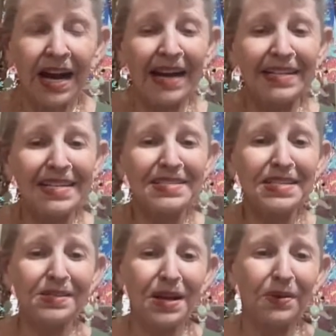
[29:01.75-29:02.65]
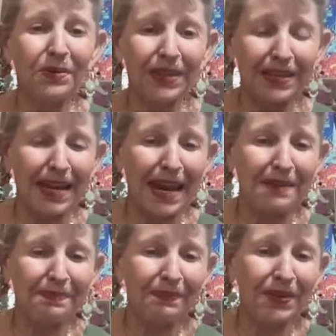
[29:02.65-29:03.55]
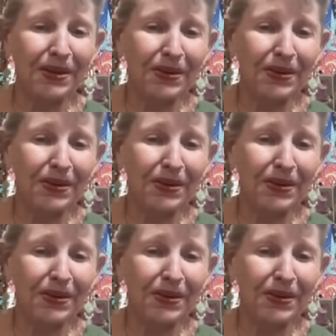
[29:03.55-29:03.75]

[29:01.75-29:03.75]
I need to know the name you